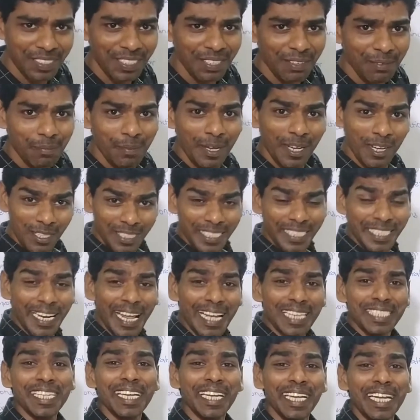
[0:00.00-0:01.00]
because it
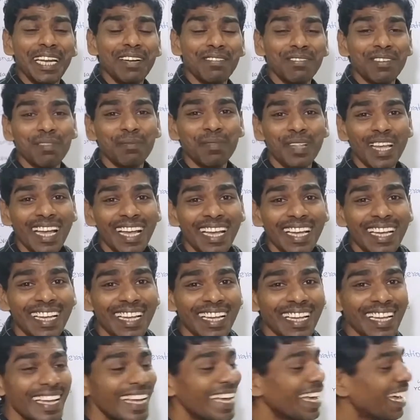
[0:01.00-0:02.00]
takes the heat from the
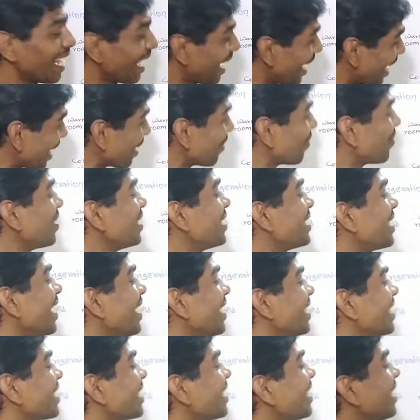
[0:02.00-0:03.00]

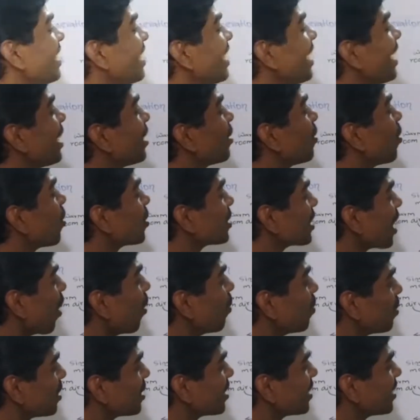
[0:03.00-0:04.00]
refrigerant. It goes
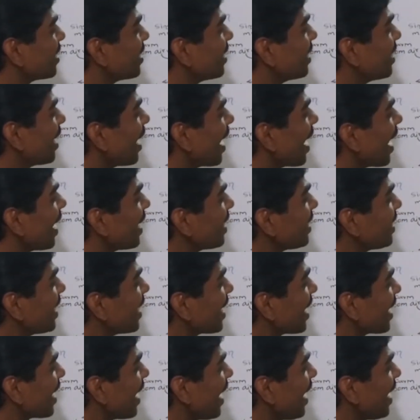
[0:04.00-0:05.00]
out, and here
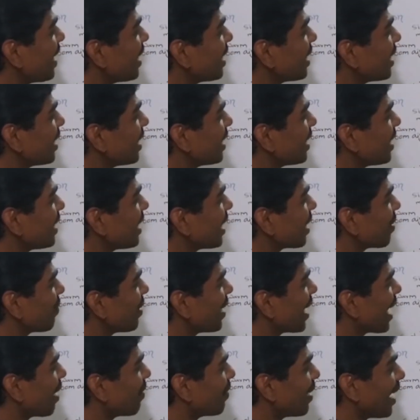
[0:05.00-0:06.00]
again, here we
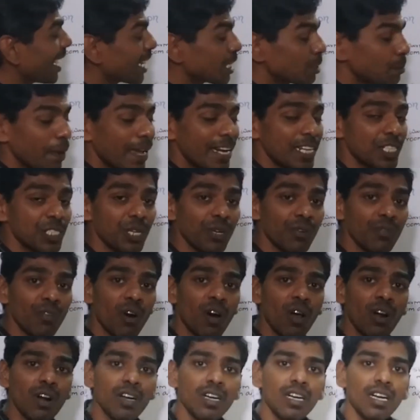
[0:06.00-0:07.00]
have an expansion
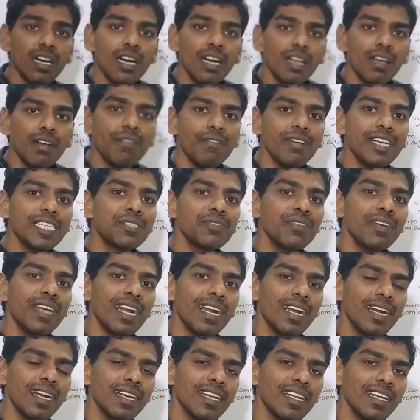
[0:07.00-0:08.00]
valve which
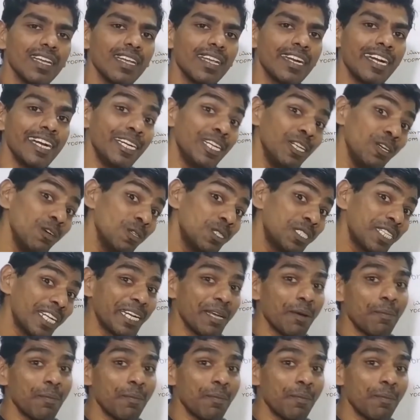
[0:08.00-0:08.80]
will reduce the